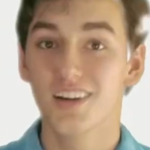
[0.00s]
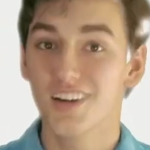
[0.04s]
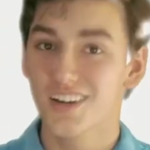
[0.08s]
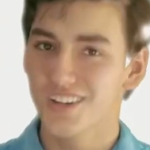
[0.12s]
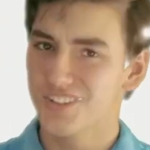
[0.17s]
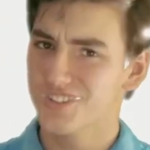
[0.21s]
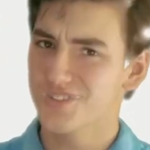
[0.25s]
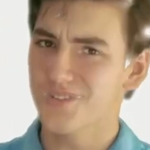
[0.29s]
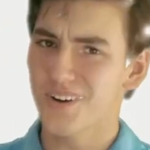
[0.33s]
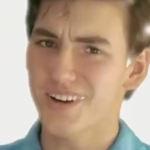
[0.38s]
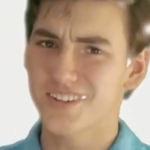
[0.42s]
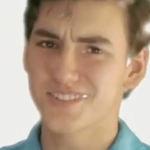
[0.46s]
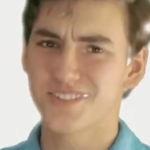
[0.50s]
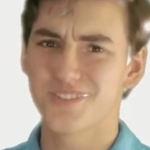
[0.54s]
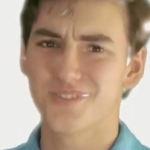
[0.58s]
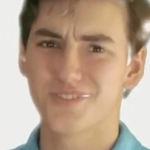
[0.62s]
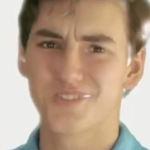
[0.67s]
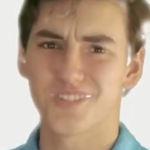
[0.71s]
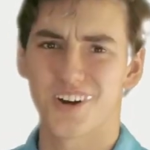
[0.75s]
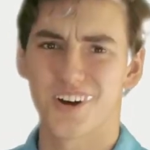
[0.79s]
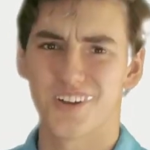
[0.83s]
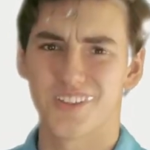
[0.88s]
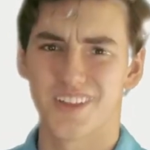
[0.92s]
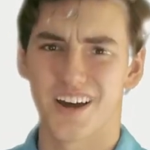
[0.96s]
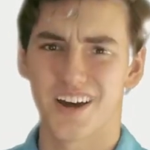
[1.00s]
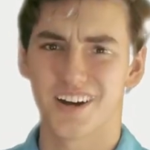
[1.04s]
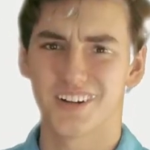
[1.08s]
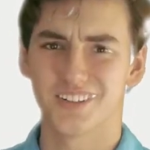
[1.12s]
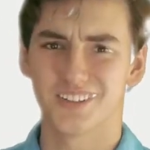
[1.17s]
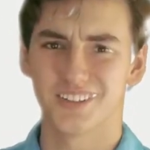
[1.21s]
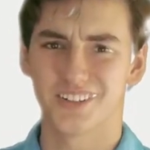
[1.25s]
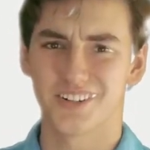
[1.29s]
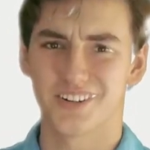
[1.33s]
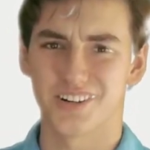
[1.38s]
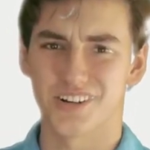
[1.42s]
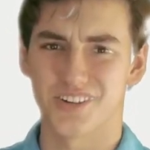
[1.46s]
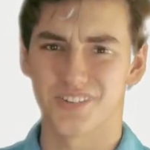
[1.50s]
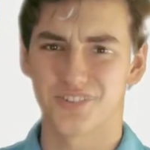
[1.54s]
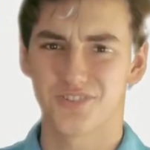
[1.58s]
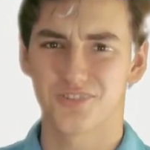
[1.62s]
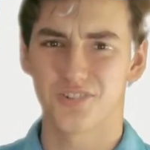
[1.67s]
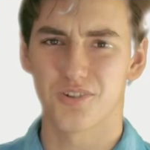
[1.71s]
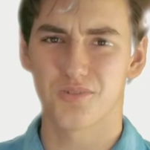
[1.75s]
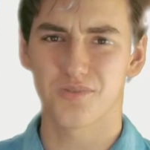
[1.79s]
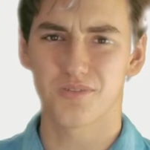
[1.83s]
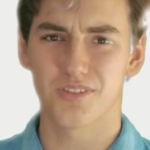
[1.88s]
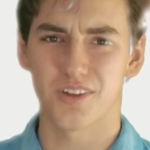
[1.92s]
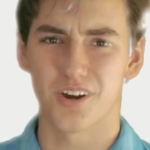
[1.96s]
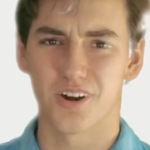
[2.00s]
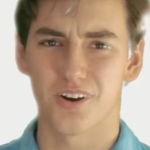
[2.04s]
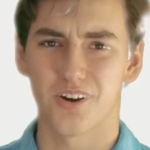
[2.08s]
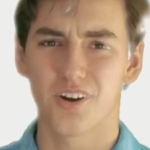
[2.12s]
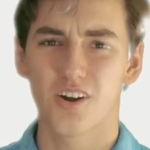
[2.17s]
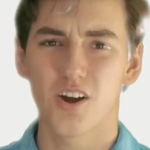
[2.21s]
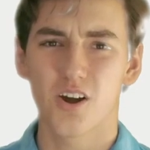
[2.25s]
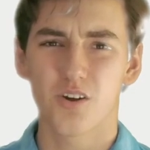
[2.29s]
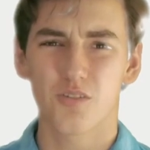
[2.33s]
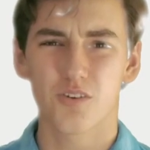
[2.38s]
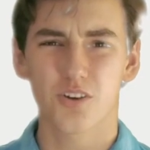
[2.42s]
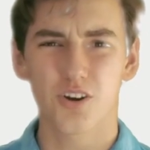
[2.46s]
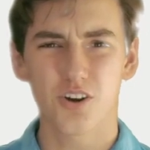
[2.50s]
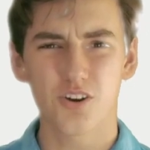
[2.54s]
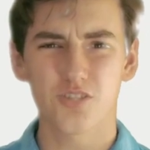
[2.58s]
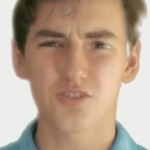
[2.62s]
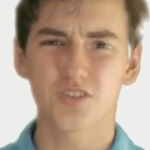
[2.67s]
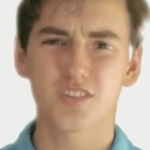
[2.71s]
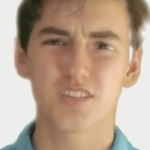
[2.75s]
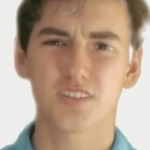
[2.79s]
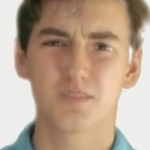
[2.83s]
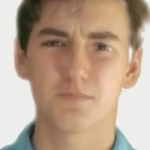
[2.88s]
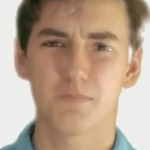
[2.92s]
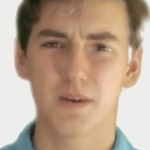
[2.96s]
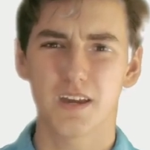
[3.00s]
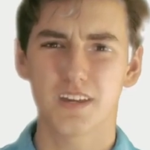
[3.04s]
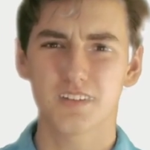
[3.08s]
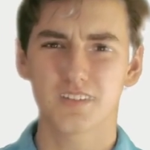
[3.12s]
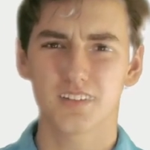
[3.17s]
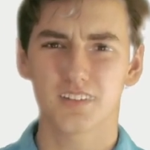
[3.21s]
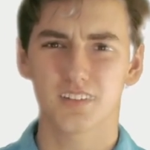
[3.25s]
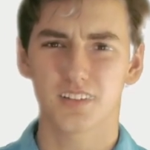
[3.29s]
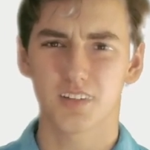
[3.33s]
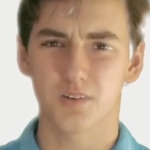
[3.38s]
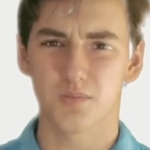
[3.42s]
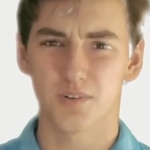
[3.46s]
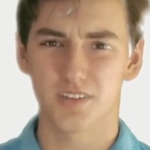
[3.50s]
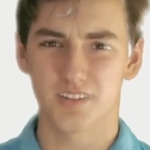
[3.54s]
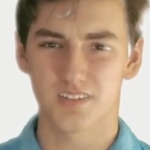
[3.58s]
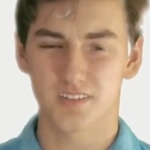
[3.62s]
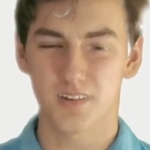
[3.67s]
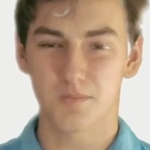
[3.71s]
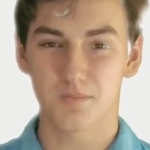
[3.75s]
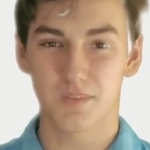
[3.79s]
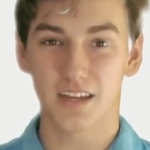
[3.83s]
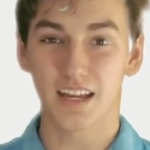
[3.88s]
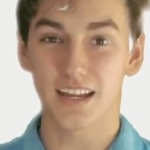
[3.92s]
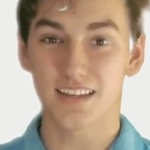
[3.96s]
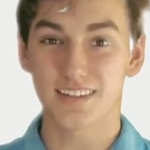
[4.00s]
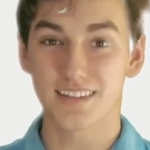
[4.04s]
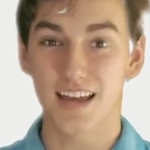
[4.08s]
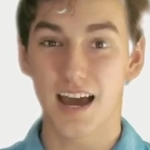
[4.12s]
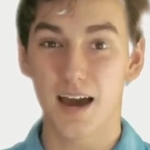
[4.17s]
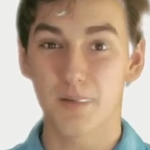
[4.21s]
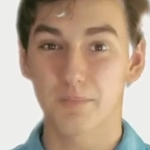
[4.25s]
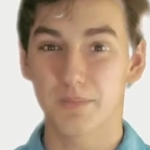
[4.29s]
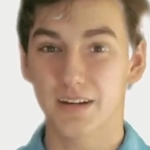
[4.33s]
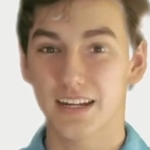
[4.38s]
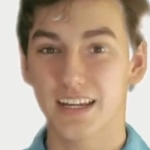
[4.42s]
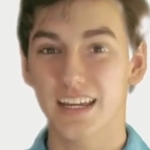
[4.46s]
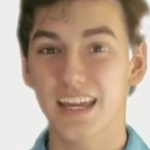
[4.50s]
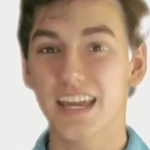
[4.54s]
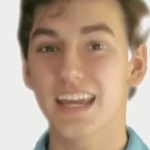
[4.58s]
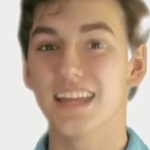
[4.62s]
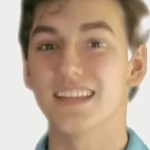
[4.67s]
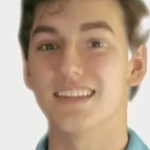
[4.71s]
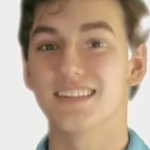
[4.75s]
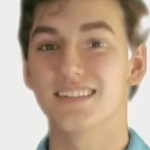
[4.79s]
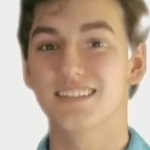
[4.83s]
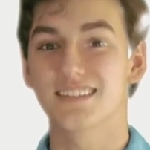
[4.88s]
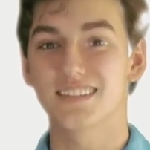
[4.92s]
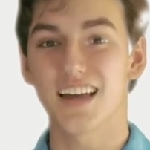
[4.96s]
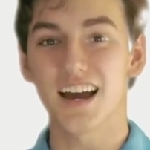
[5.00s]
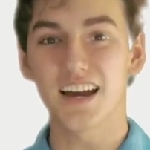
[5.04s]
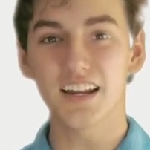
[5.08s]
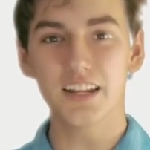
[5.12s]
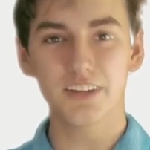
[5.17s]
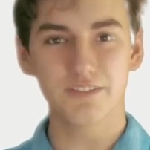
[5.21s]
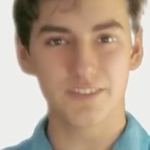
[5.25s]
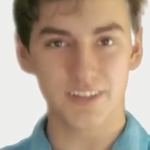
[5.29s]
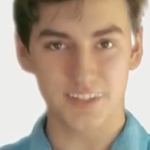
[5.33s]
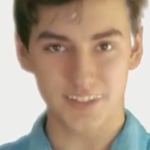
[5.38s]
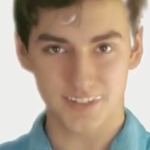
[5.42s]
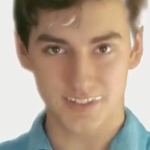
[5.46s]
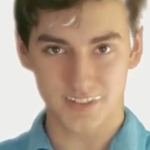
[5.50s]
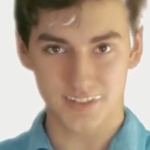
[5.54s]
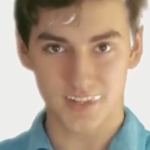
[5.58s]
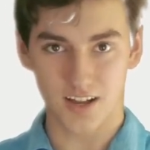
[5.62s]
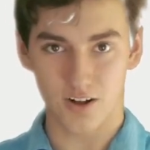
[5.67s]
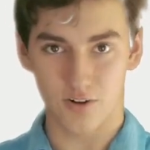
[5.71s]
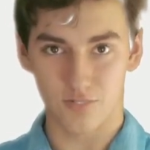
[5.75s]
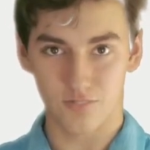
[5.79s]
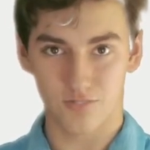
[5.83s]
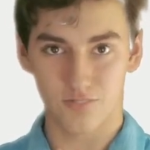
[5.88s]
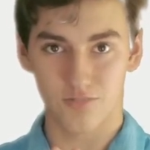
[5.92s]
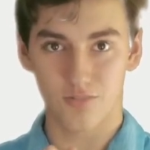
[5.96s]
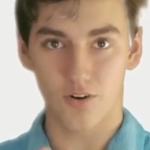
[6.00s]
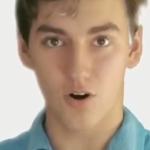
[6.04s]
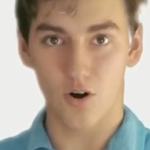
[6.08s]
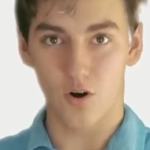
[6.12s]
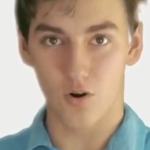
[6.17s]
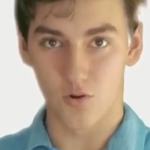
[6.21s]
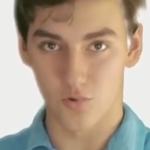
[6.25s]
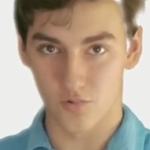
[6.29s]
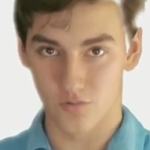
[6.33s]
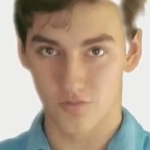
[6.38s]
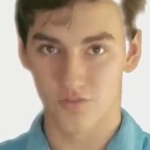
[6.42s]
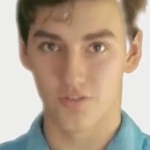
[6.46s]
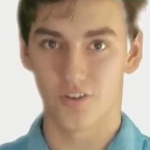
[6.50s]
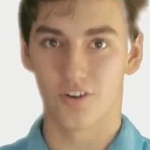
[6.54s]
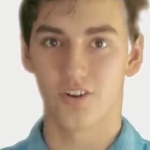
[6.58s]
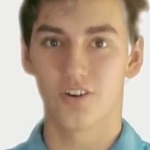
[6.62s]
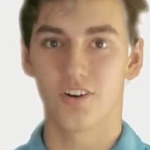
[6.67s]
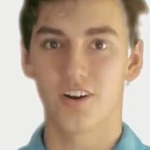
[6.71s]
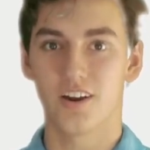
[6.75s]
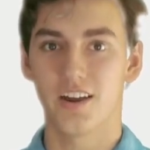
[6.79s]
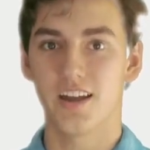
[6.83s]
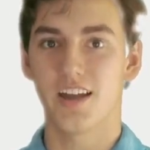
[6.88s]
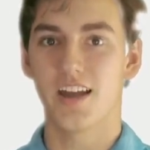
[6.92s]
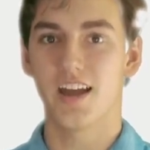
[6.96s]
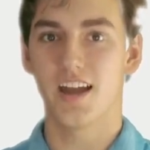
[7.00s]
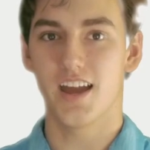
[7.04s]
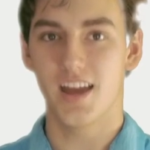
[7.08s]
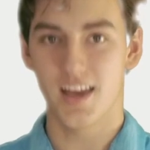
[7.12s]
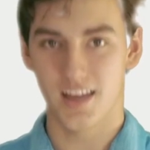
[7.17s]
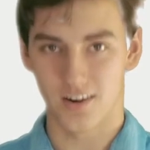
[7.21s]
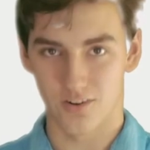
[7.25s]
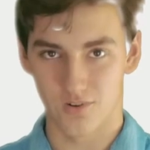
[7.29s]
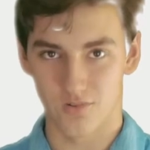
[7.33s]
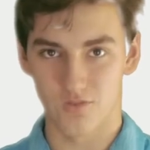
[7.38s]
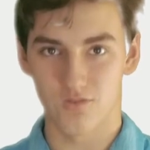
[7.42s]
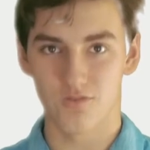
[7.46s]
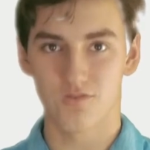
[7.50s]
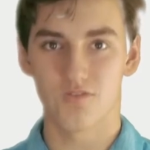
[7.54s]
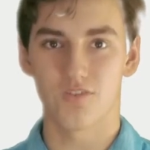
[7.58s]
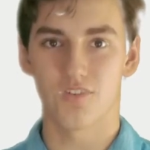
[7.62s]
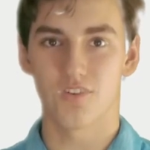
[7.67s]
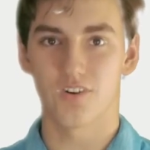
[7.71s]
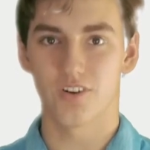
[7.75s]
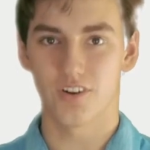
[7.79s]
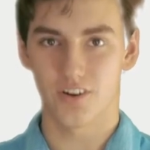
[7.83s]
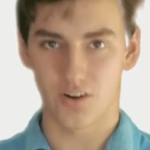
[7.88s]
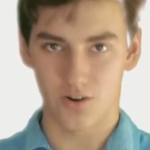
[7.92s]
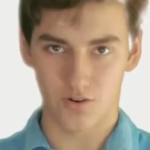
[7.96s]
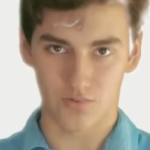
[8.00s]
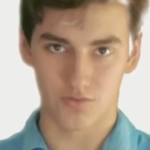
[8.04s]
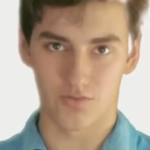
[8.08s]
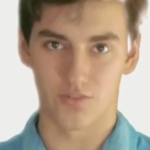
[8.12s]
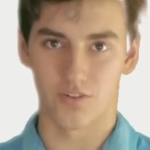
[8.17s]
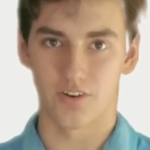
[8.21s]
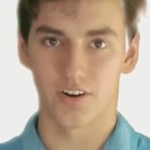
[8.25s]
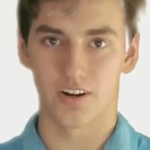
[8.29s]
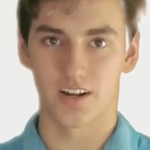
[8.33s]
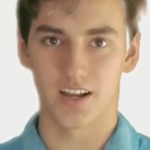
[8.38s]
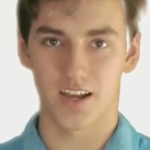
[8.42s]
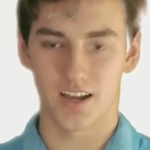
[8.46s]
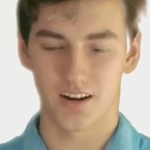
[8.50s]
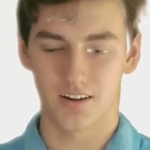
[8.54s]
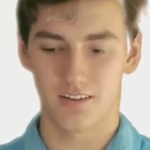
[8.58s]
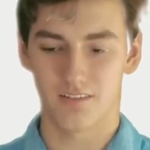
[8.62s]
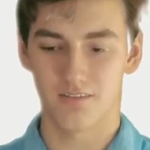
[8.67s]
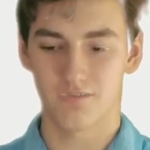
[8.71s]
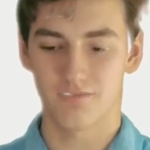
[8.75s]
So as you saw in that hilarious joke there, recursion is basically when something is happening inside of itself over and over and over again.